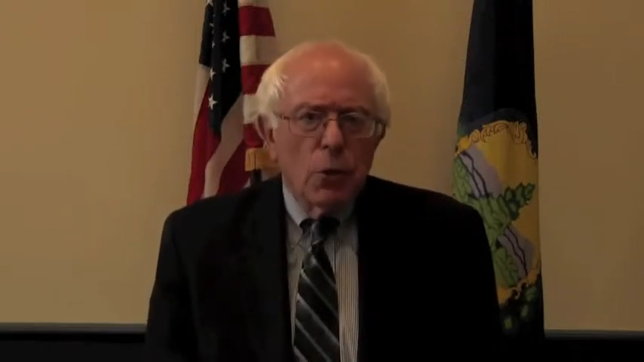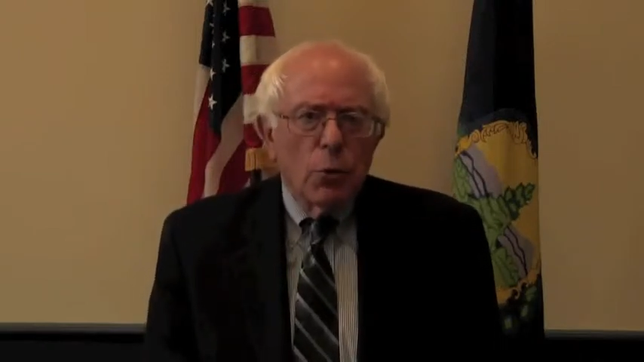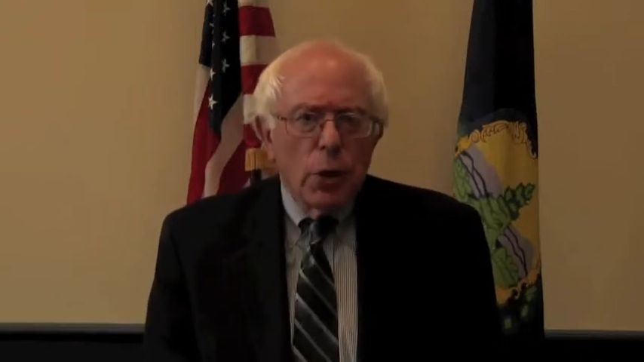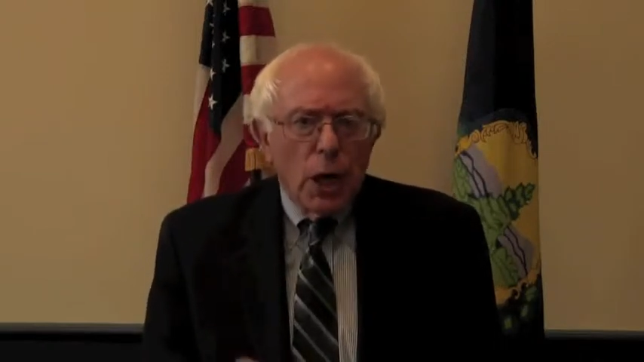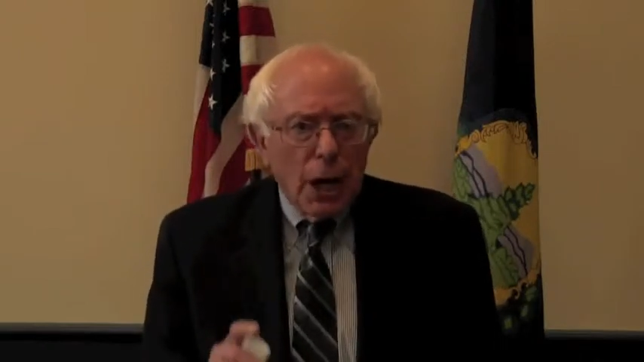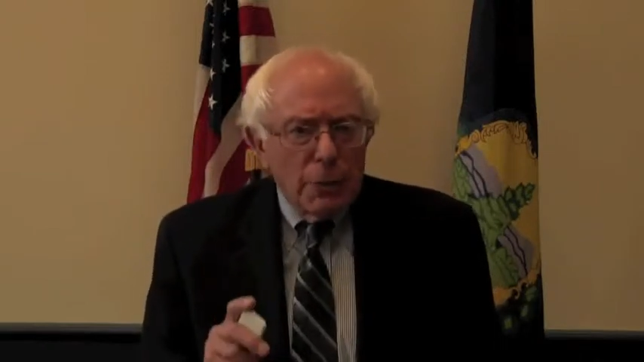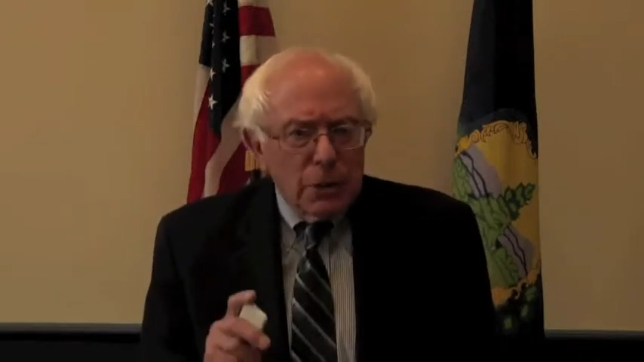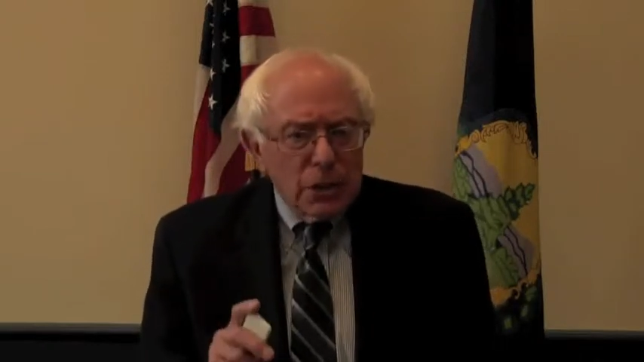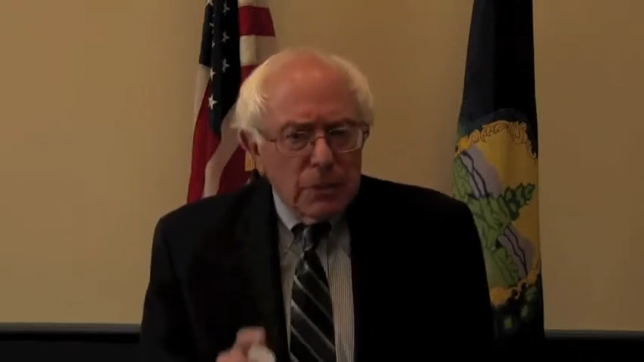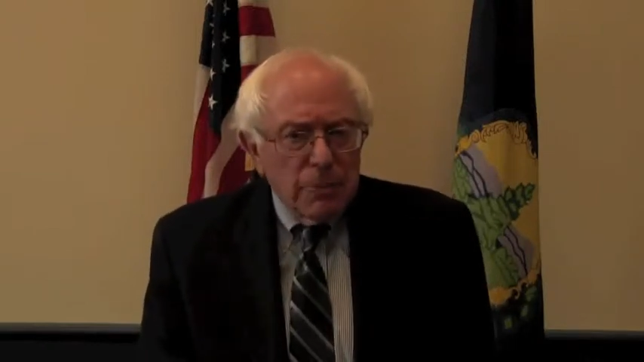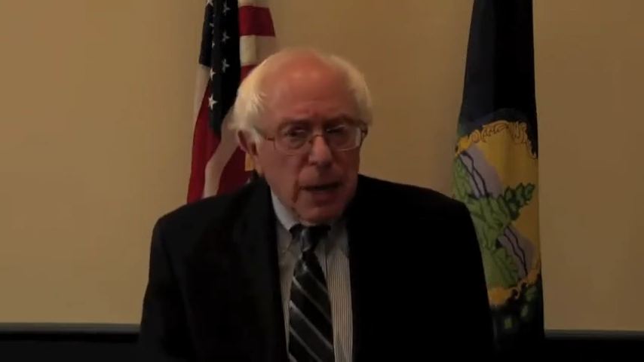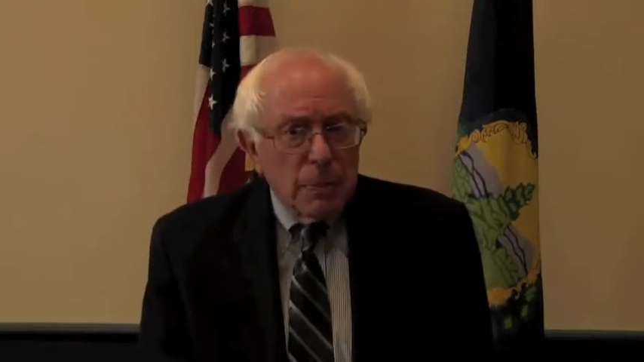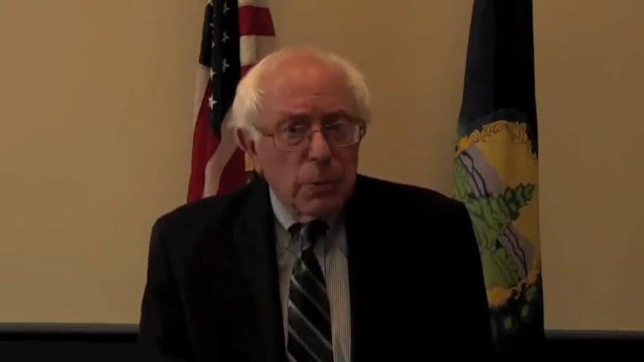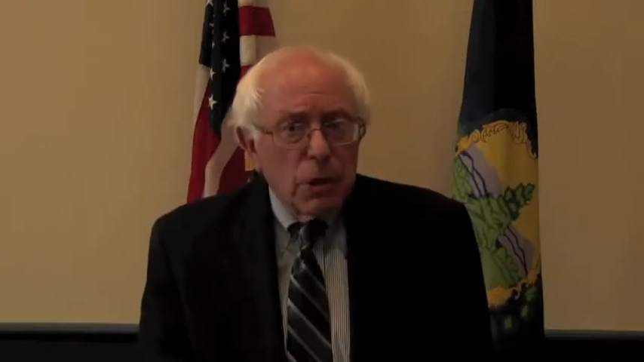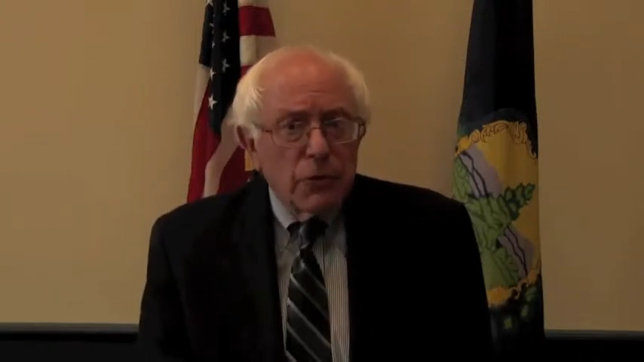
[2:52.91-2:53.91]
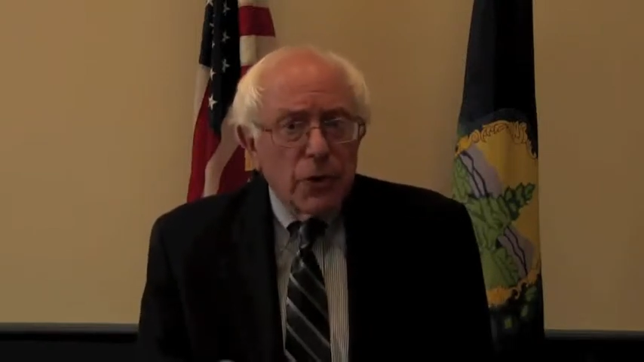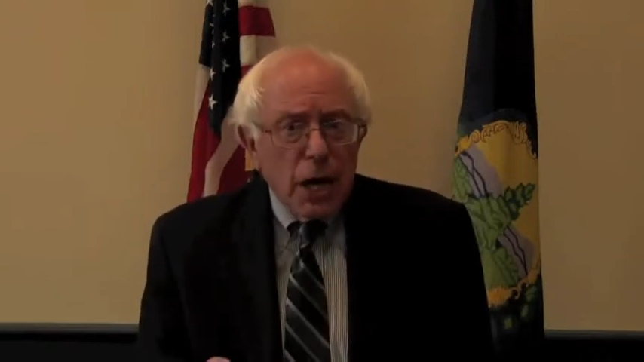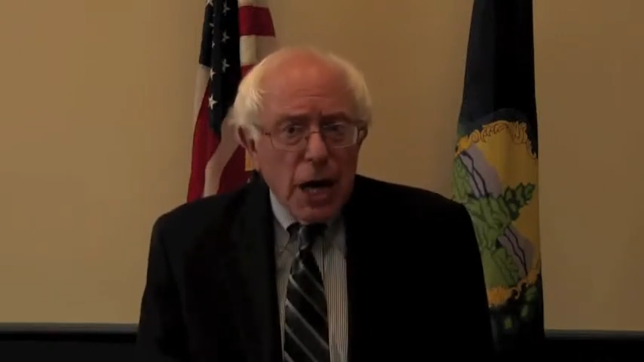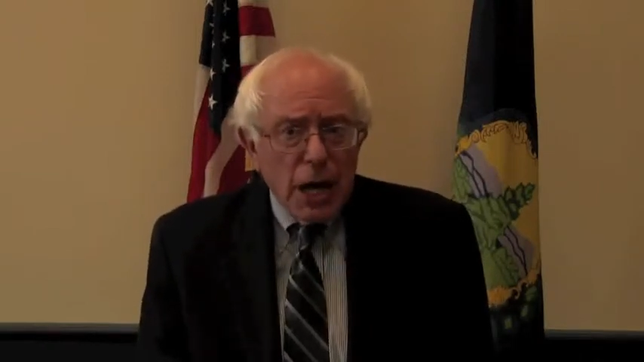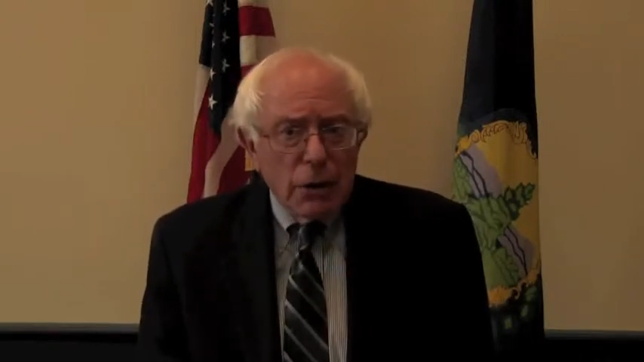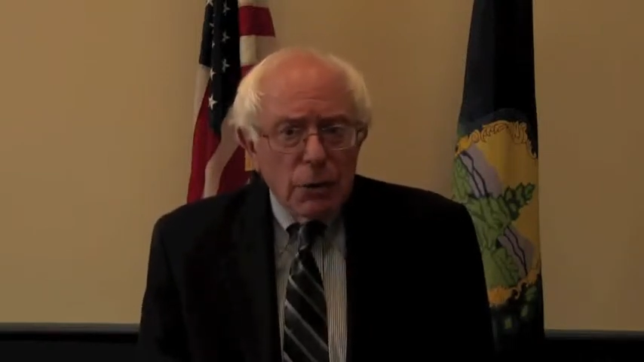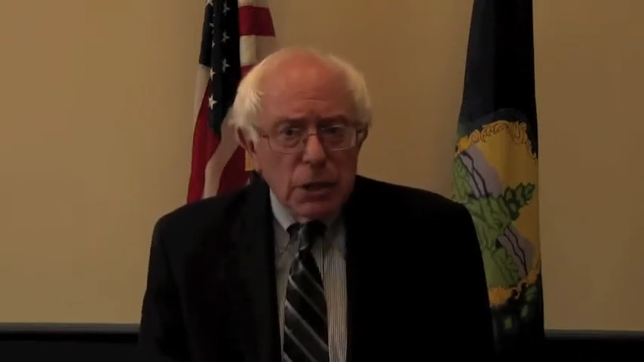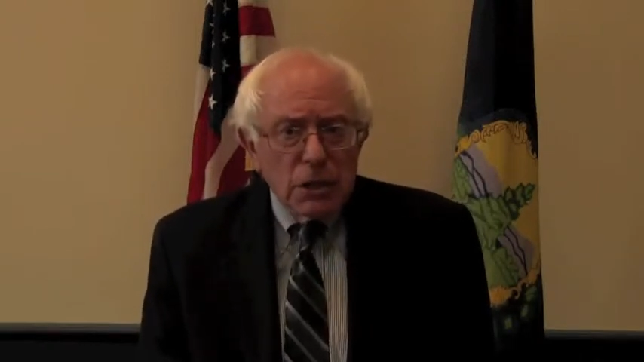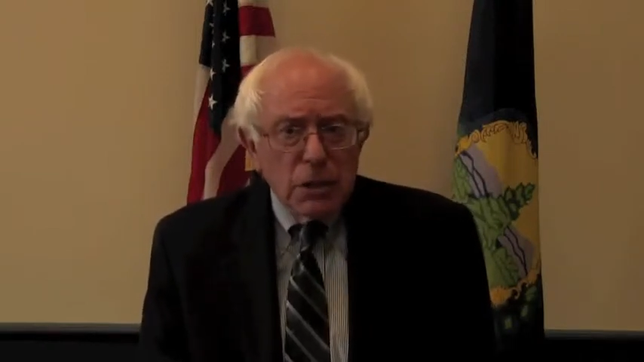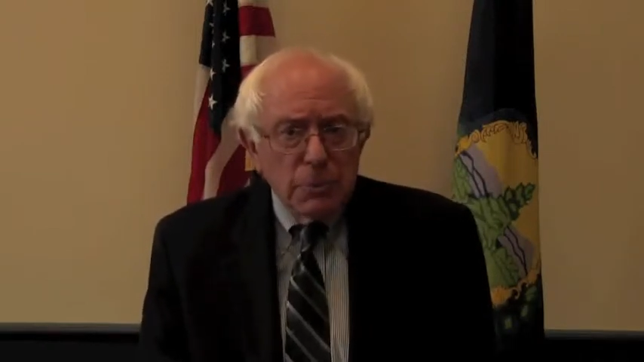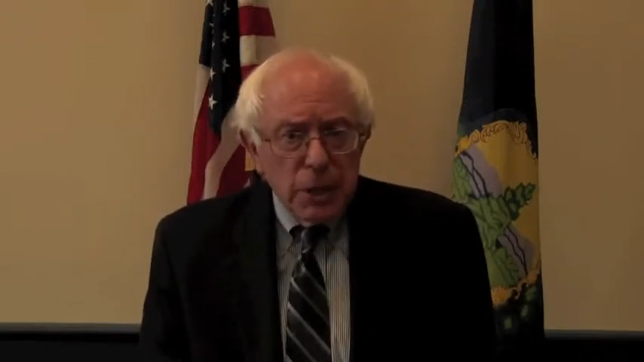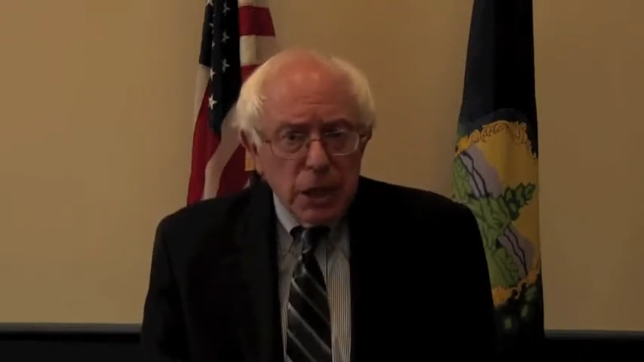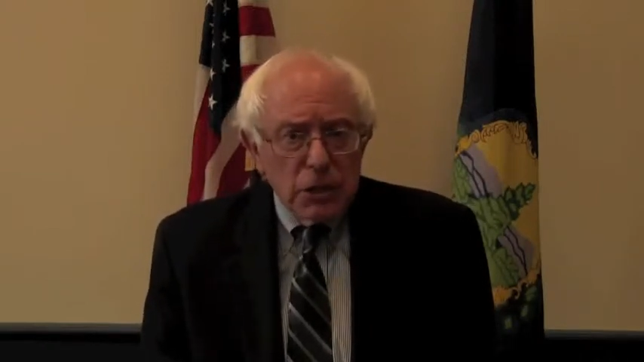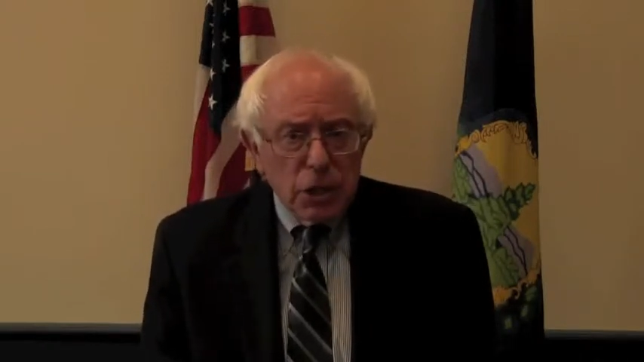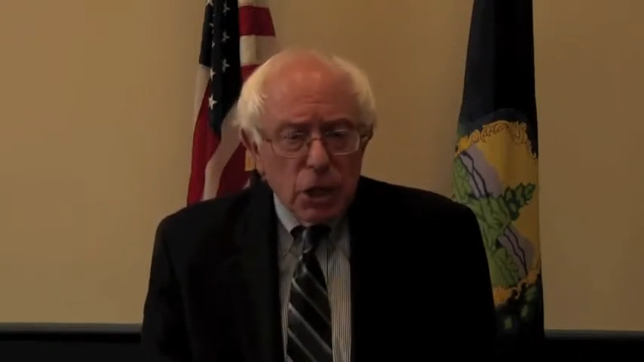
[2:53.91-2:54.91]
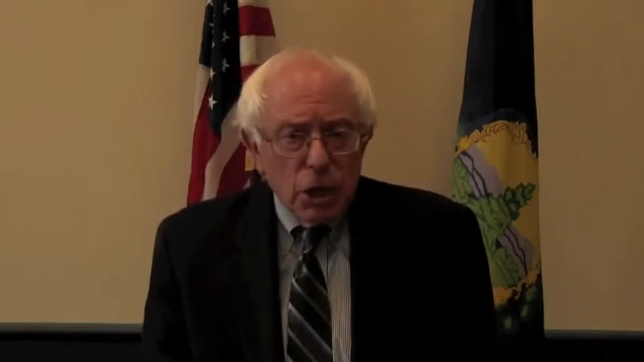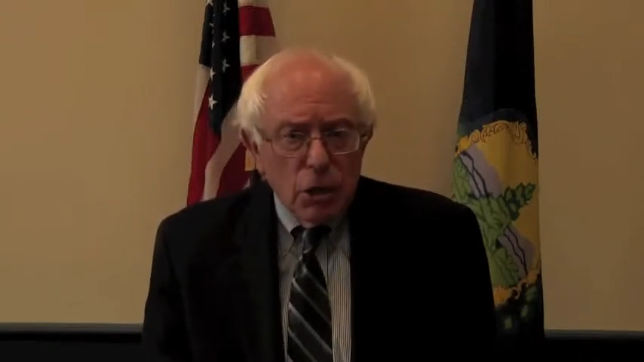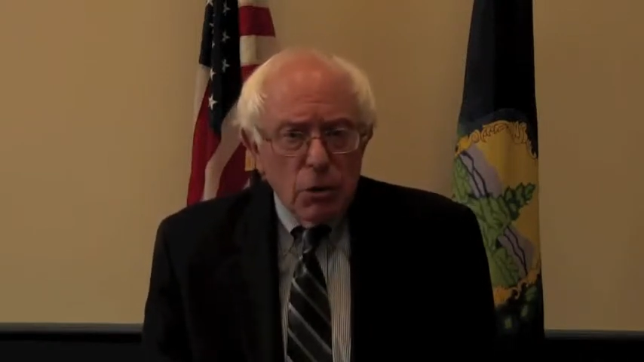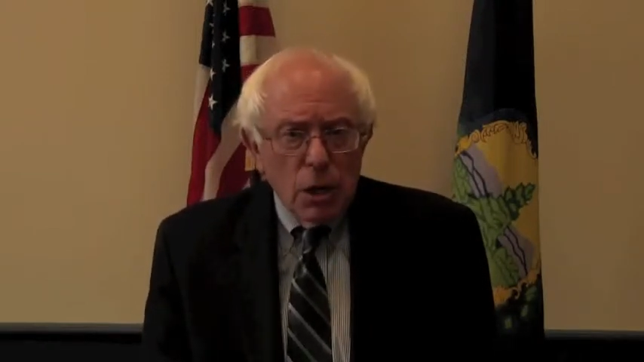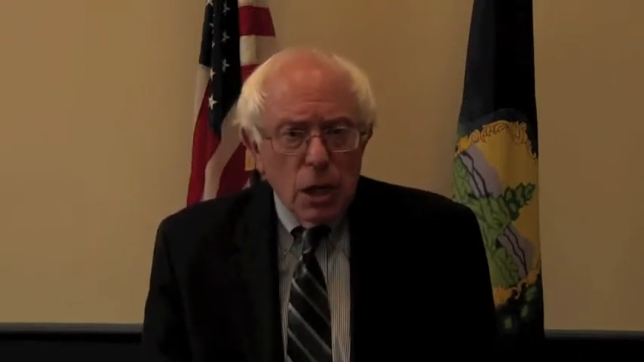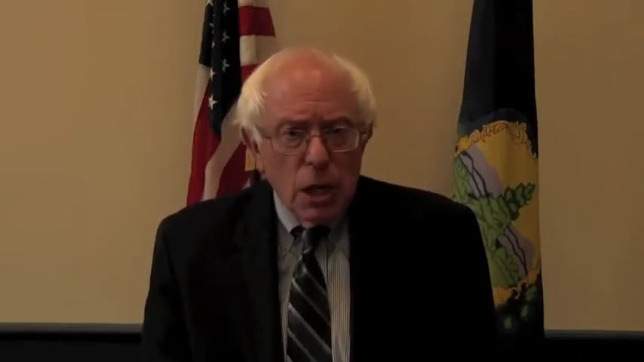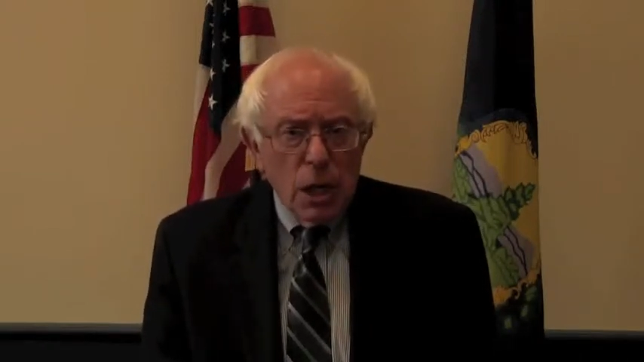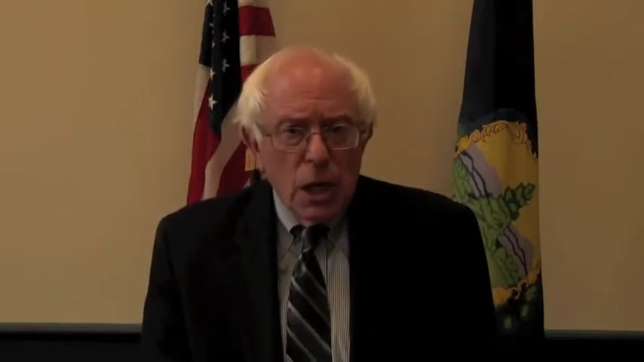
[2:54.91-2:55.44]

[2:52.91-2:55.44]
When I was a member of Congress some years ago,